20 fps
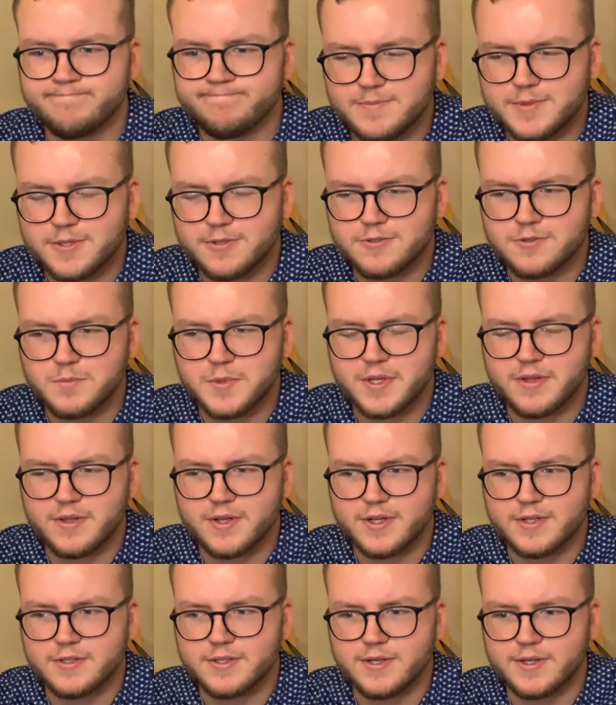But those are my
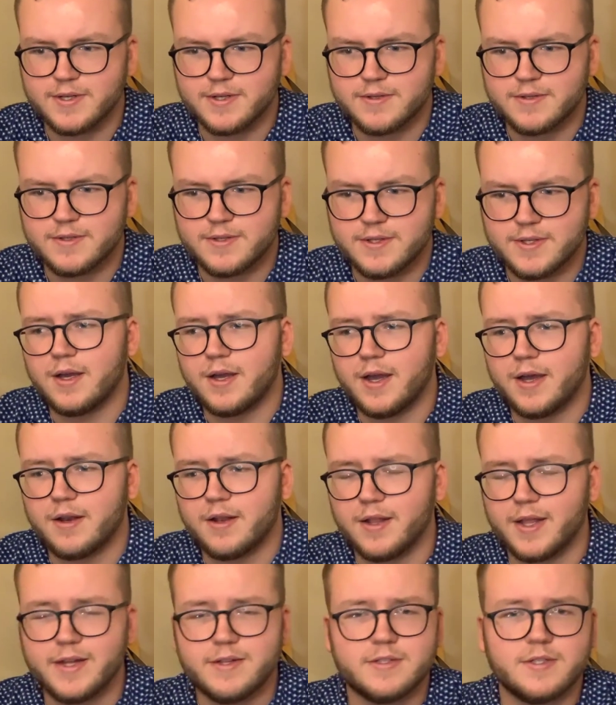thoughts on it. I'd
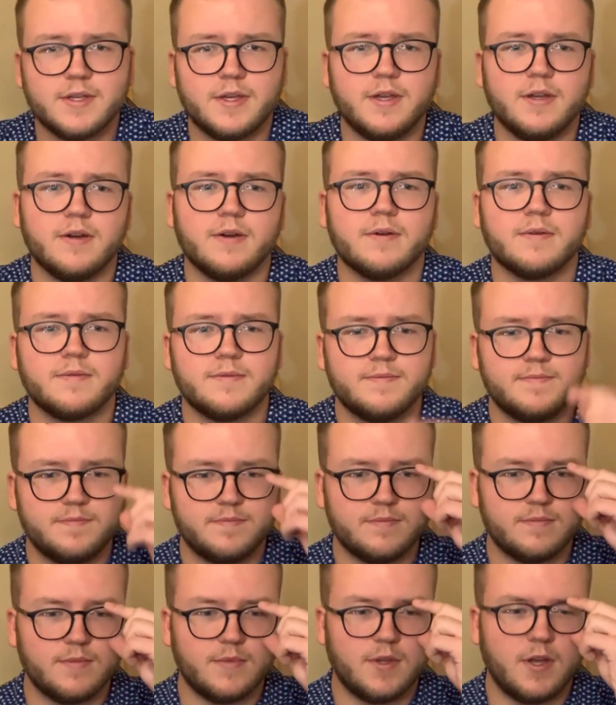like to hear
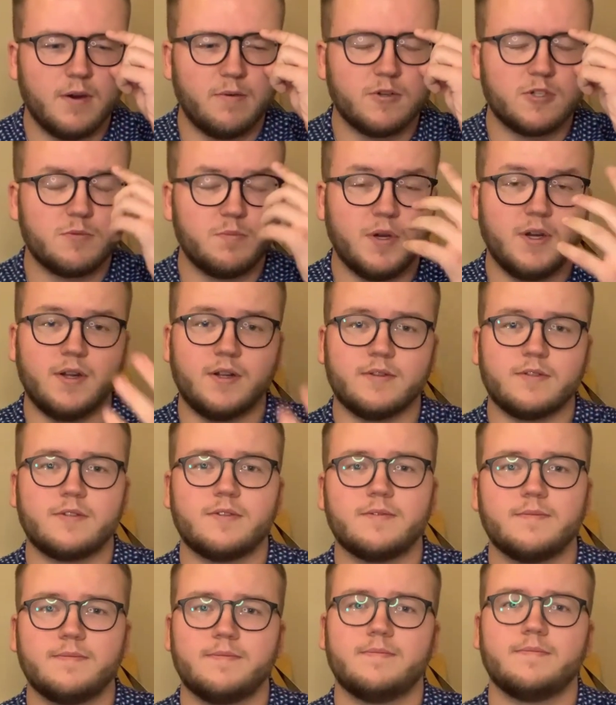a
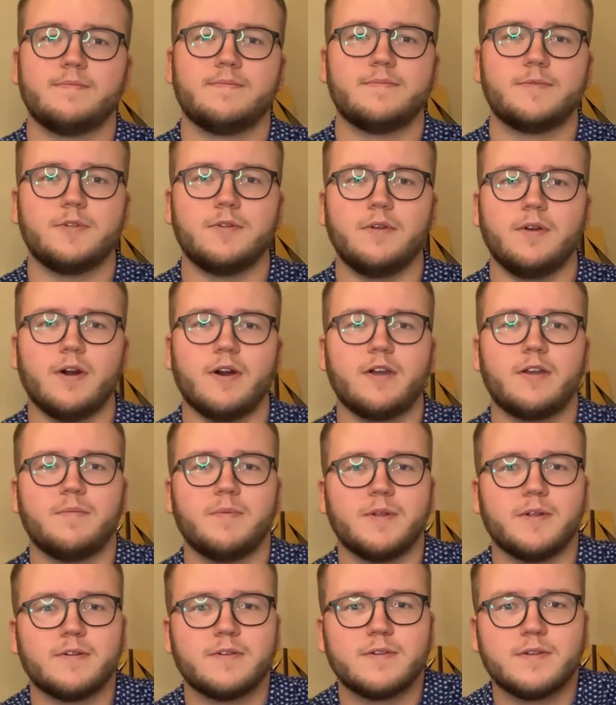response to the
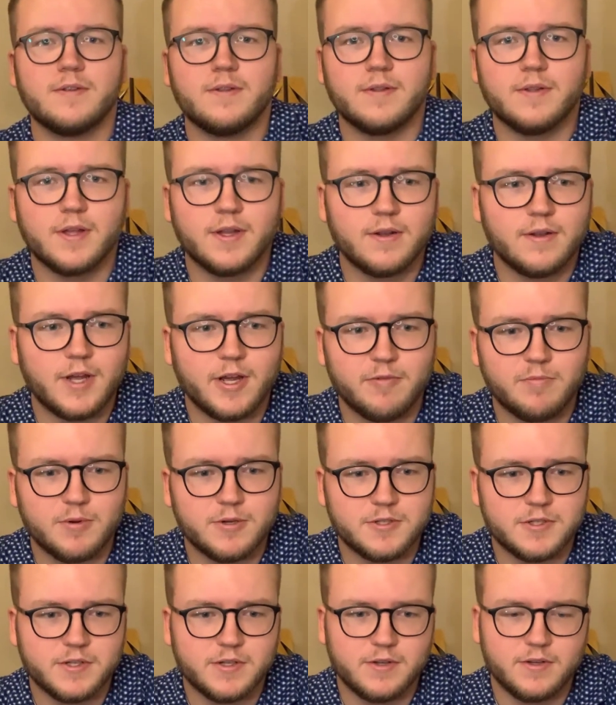argument that I've
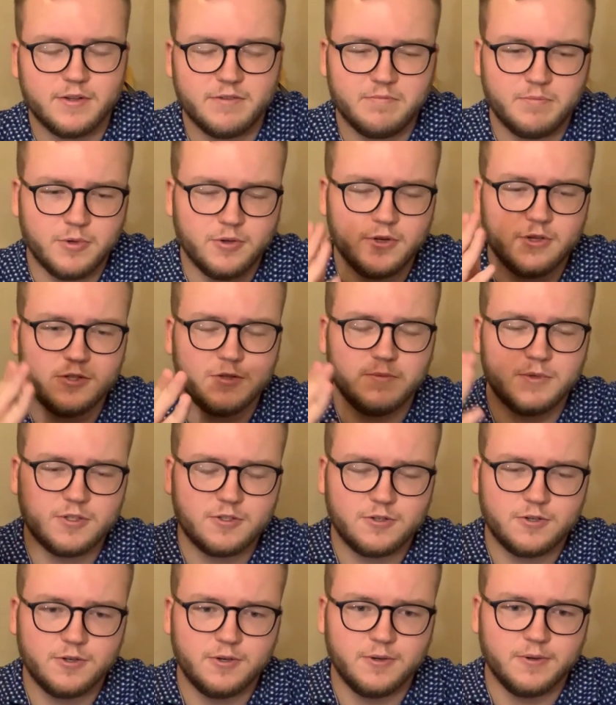presented. If Buddhism is
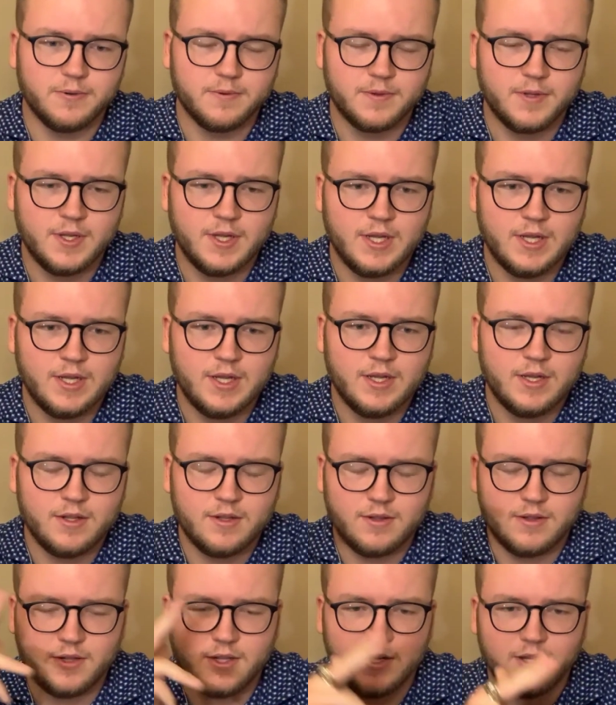true,
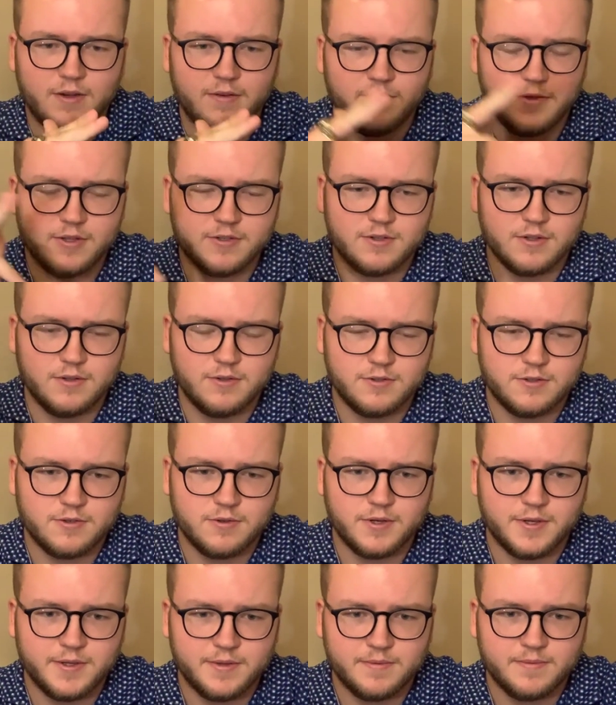love is
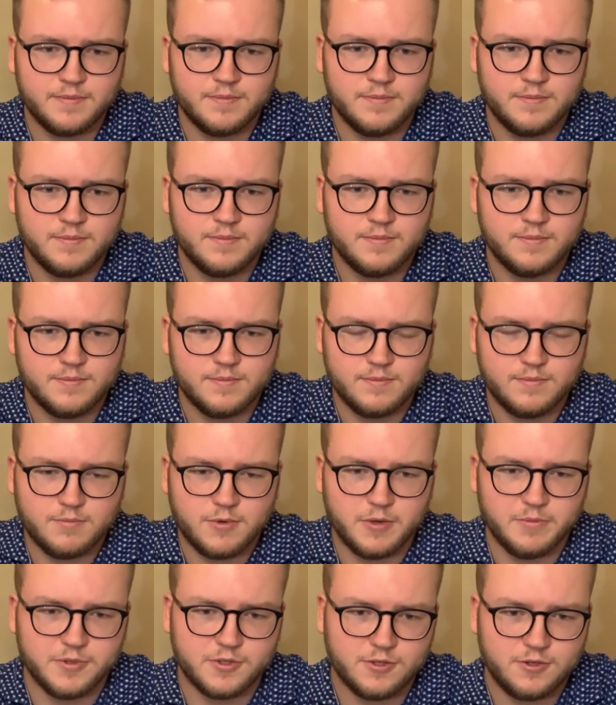illusory.
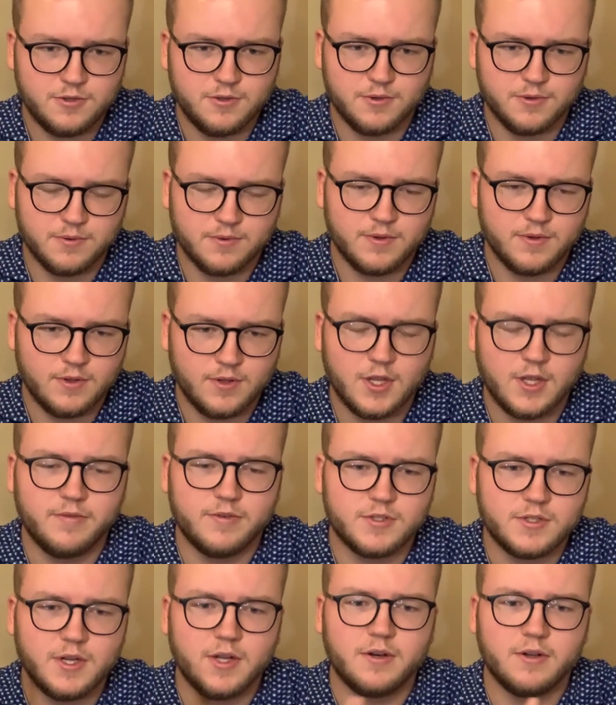Premise 2, love
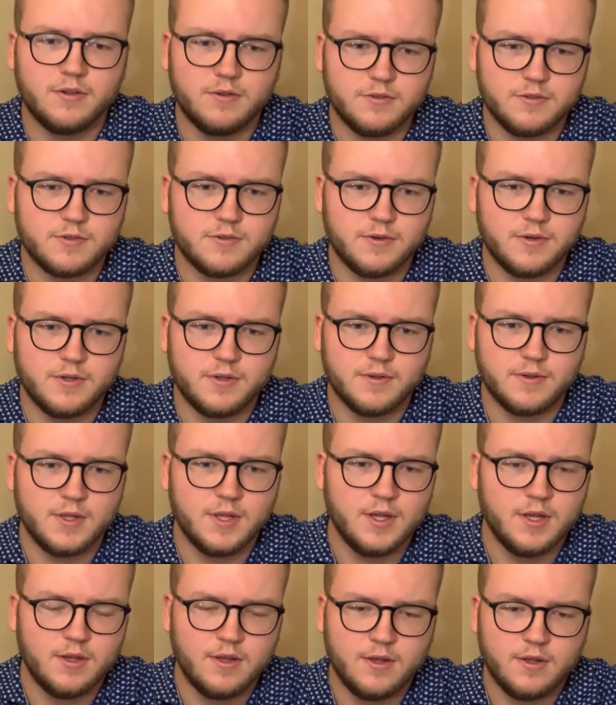is not illusory.
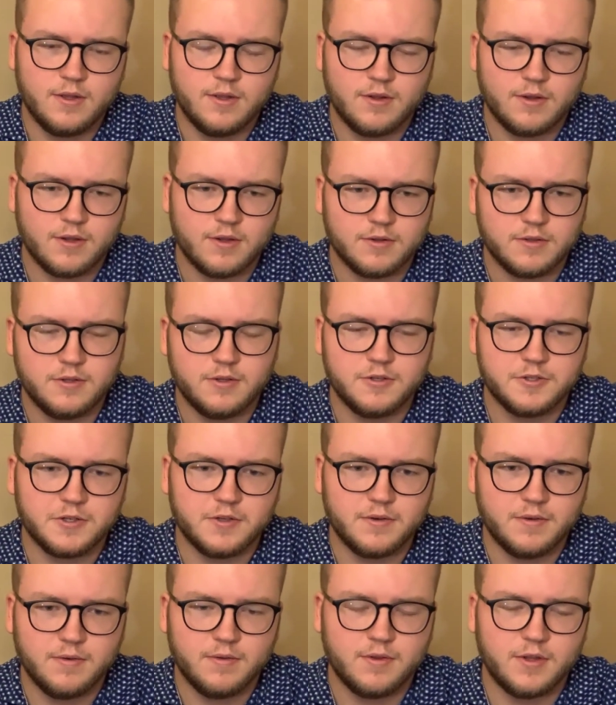
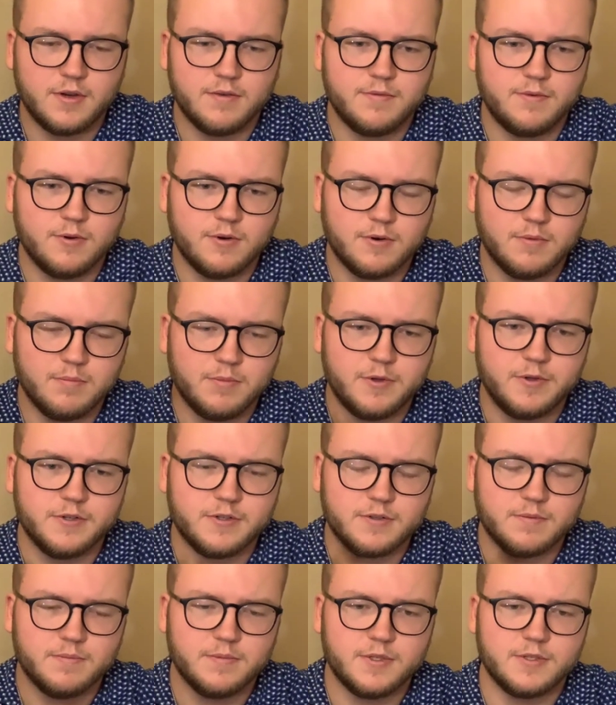Conclusion, therefore,
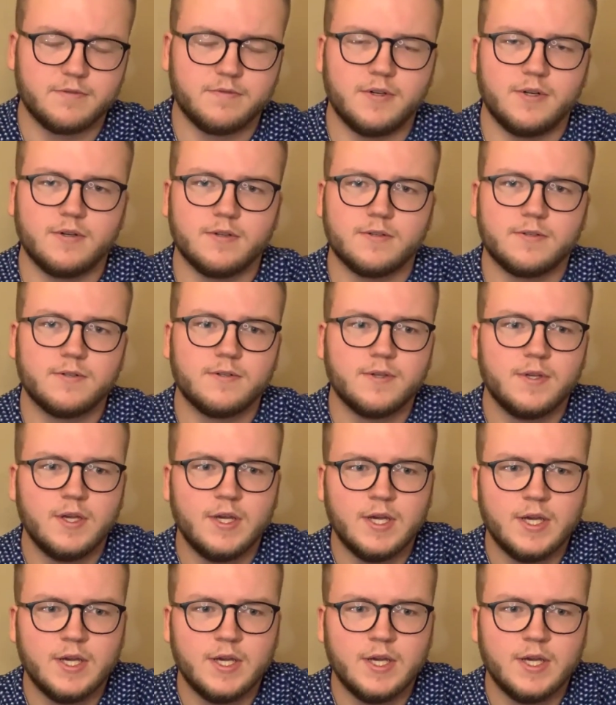Buddhism is false.